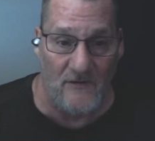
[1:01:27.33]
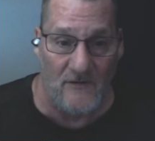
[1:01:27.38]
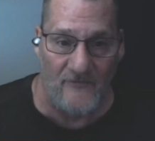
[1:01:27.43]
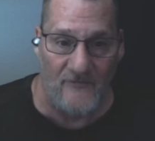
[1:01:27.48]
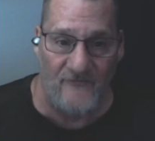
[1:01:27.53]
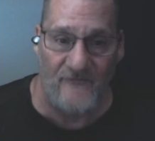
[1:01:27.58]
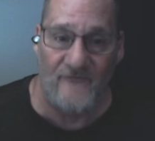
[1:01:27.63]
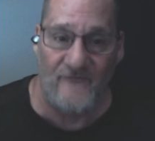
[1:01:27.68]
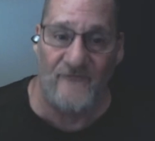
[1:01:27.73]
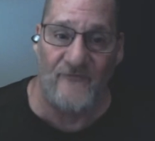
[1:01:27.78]

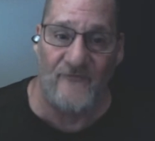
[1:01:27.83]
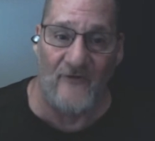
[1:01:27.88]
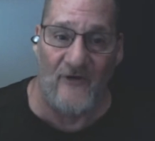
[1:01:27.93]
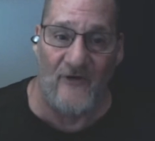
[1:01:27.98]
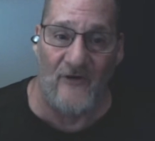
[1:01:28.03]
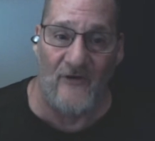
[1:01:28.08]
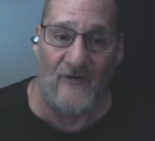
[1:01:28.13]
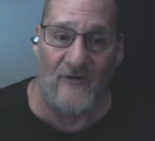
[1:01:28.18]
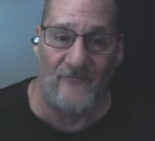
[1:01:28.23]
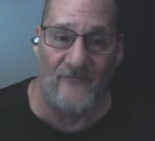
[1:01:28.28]
she
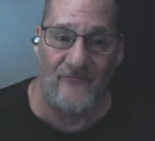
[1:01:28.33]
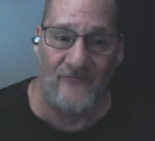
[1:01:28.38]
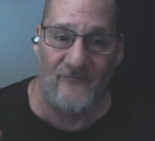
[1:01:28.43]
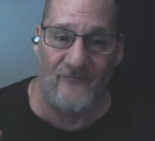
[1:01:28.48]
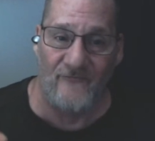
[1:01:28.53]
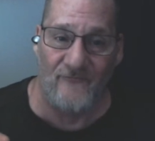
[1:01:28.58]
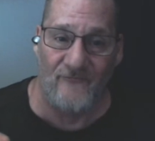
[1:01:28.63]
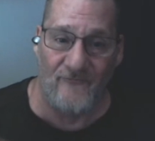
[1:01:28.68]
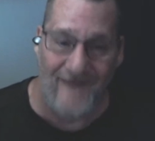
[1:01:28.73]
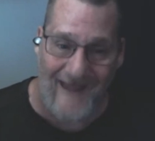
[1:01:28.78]
saw
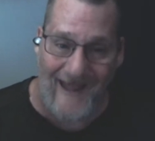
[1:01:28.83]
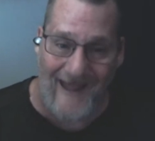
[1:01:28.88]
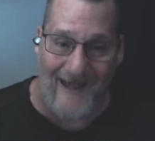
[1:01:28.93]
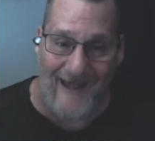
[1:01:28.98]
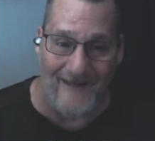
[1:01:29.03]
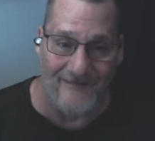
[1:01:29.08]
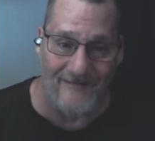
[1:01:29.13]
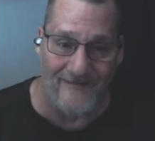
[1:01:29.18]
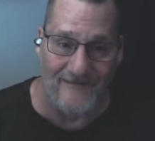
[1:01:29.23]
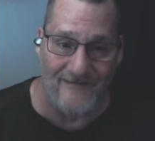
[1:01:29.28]
the
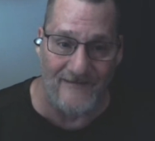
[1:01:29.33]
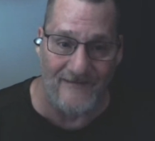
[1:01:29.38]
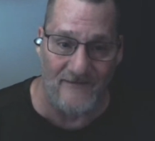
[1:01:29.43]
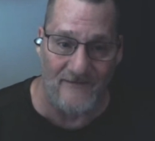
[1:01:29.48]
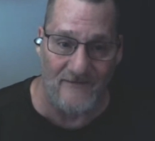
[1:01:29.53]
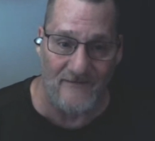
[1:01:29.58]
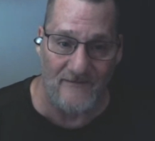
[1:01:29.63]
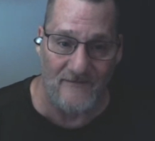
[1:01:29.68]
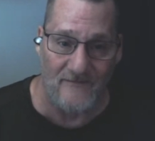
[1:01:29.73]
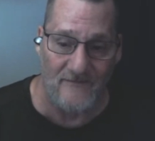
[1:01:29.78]
rat
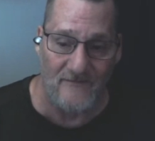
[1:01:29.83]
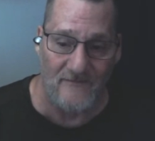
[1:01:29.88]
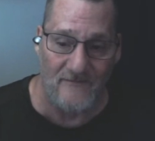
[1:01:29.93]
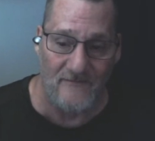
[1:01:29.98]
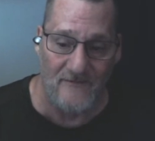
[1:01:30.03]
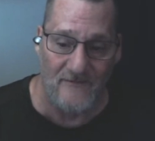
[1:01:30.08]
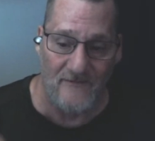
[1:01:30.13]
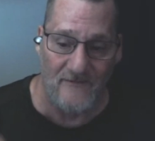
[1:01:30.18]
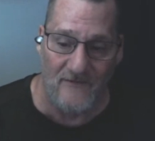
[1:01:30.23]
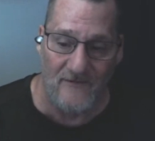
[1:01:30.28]

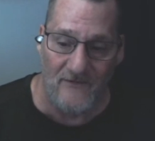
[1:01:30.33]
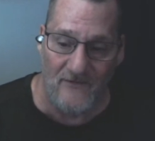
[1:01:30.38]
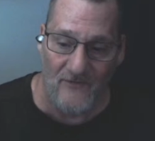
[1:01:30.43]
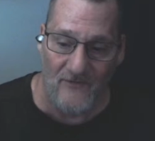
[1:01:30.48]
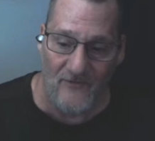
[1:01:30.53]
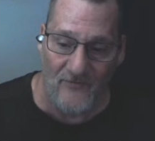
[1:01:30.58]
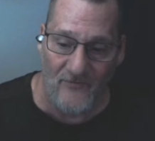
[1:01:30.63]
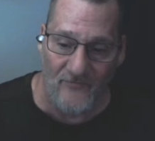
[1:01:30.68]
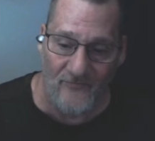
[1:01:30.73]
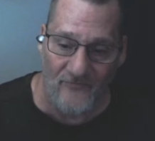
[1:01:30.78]

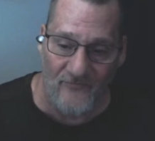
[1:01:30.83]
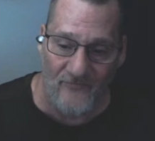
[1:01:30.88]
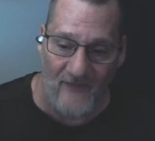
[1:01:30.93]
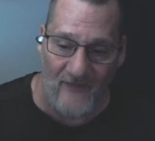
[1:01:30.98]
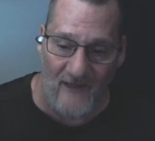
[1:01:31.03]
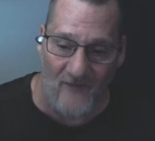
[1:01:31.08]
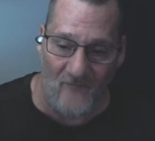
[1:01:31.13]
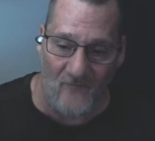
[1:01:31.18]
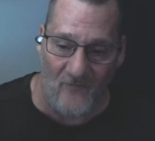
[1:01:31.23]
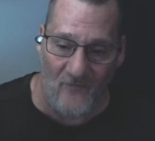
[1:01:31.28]

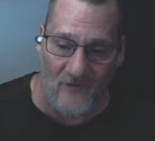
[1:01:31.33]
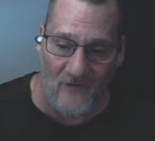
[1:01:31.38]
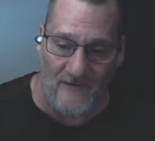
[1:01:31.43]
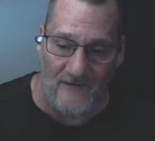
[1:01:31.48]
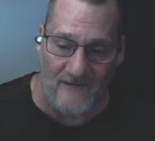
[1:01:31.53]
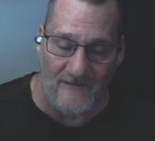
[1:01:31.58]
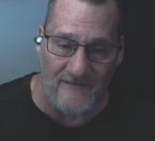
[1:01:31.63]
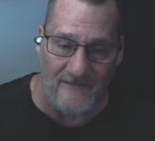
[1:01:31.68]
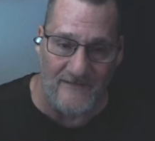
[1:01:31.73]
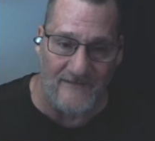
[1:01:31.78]
that
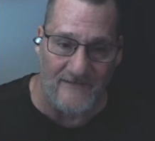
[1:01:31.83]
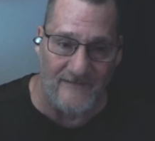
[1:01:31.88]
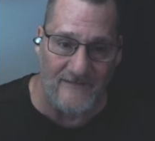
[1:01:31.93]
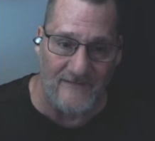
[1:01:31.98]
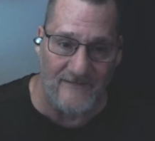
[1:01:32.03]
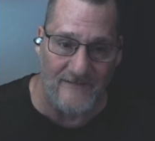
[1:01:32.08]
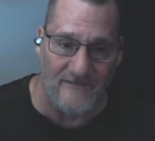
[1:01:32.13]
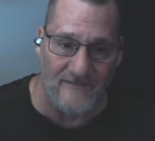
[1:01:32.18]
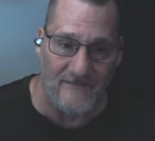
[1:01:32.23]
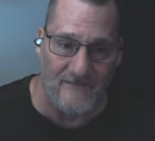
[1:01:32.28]

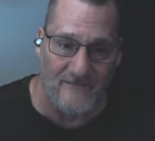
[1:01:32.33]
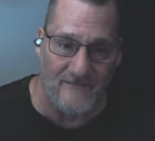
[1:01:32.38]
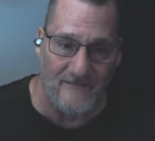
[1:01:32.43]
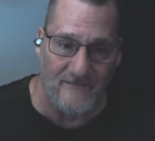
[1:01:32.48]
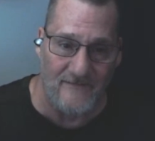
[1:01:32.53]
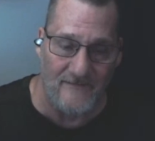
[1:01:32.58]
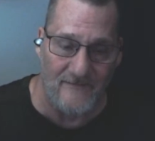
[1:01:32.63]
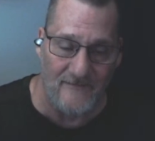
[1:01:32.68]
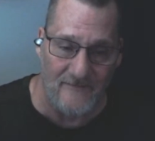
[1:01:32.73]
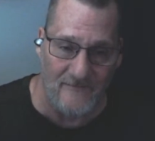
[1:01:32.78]
was
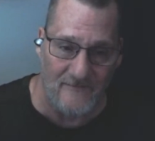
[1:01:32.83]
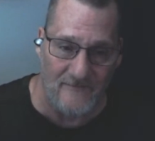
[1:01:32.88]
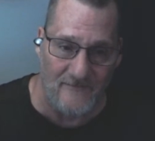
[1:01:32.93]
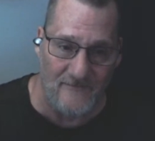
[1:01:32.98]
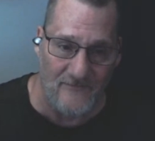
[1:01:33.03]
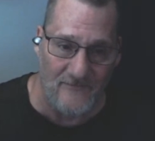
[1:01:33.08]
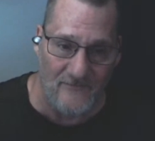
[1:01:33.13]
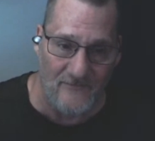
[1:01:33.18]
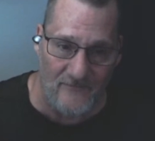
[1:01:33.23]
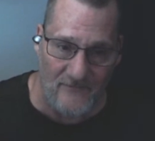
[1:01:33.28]

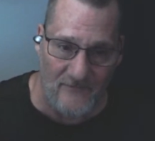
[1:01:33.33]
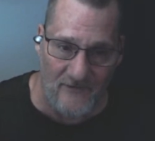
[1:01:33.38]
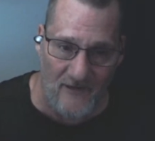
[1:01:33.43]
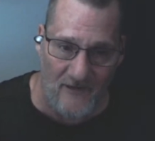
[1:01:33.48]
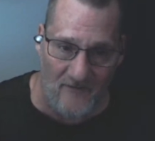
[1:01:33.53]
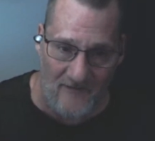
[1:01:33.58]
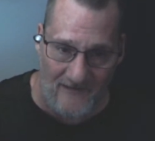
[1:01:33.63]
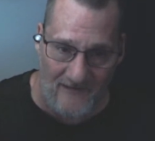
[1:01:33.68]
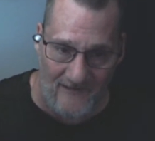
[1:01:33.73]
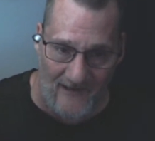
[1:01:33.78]

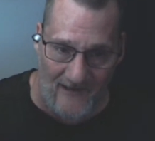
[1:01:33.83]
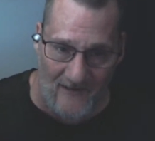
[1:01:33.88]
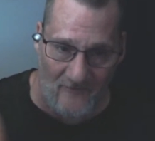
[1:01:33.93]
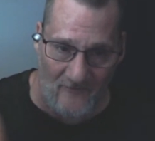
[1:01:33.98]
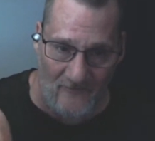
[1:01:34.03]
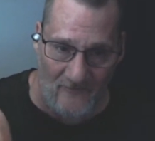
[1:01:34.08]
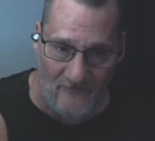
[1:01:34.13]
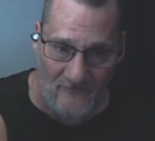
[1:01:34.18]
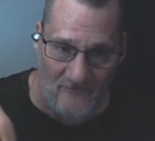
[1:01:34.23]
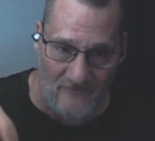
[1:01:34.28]
coming
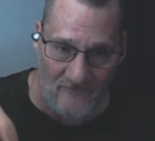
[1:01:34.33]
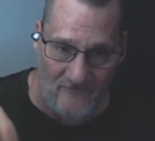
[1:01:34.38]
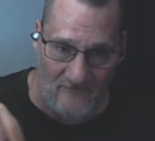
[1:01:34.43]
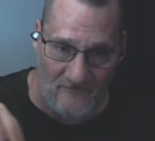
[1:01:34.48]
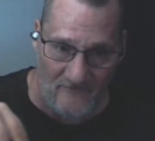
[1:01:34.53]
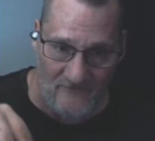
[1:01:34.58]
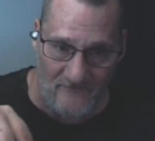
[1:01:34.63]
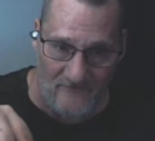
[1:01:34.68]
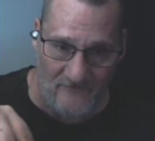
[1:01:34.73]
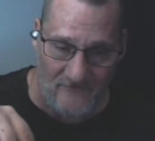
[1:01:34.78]
down
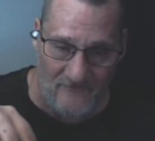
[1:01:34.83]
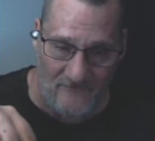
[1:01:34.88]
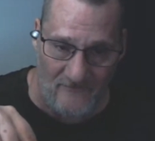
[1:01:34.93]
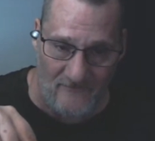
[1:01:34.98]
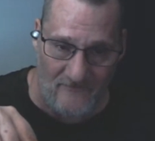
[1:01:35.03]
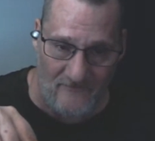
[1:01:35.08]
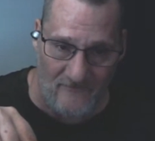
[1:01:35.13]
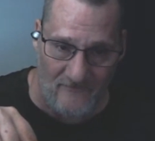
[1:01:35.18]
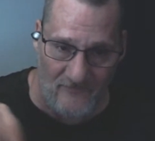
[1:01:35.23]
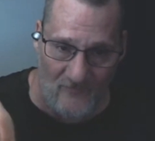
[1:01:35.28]

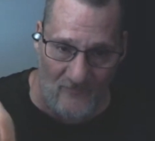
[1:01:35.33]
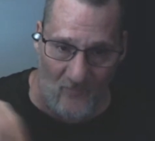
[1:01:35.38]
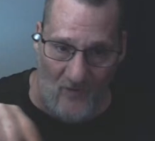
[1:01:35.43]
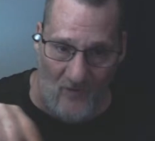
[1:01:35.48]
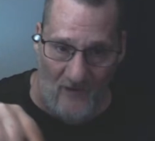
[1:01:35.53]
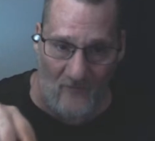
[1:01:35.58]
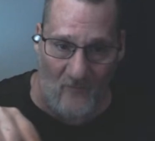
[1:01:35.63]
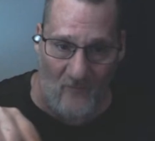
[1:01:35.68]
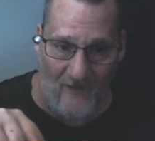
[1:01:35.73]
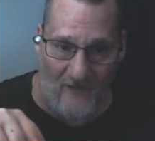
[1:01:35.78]
the
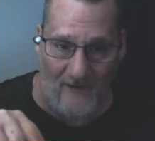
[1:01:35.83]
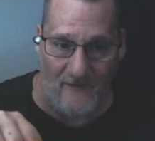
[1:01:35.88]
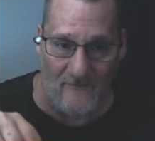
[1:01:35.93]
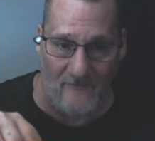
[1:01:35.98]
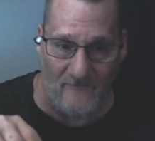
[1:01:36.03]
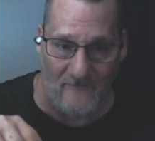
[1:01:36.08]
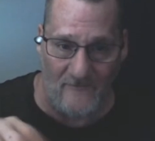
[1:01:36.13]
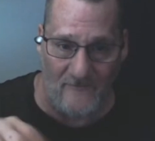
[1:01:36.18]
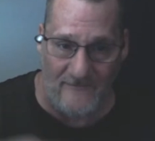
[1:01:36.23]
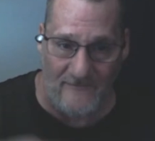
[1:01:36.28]
walkway.
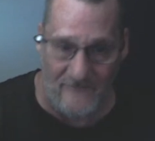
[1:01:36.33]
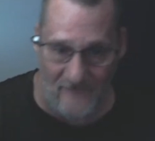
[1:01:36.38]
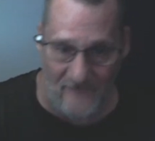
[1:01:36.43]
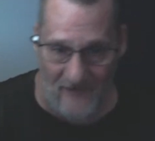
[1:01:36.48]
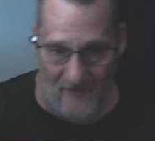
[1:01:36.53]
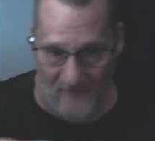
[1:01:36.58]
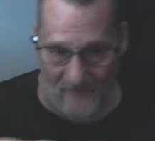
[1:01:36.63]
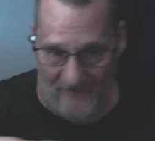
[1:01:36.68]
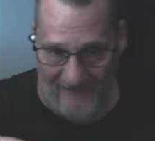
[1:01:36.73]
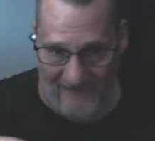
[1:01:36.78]
He's
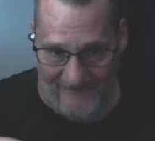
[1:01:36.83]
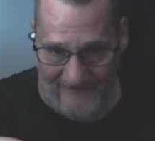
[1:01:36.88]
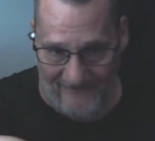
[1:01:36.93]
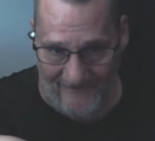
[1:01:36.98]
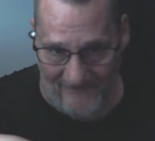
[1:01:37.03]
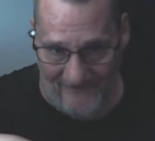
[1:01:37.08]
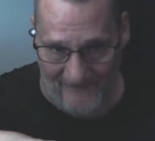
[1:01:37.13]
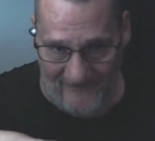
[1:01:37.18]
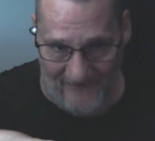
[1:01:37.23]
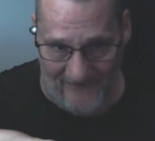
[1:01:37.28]
right up
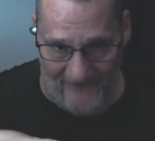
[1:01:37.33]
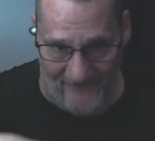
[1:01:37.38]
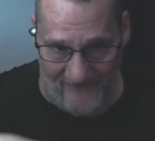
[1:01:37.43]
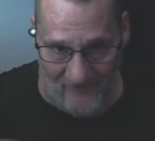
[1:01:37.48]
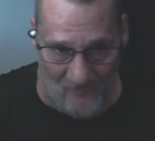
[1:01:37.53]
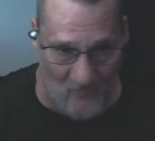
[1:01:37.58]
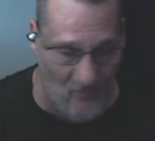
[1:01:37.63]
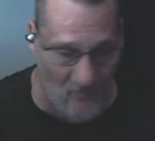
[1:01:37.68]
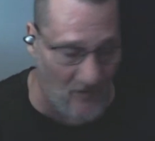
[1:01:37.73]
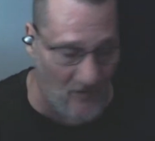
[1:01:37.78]
against the edge
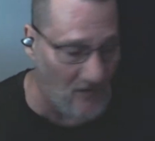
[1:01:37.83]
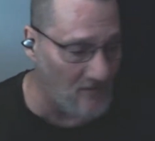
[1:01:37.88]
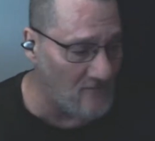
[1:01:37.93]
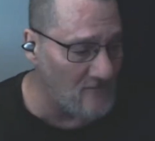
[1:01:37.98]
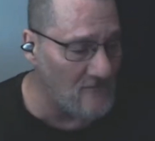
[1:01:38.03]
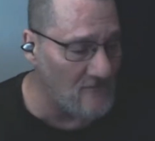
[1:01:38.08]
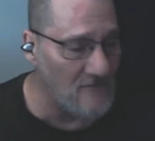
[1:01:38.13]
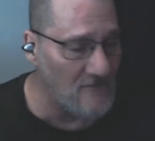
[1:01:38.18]
of the wall.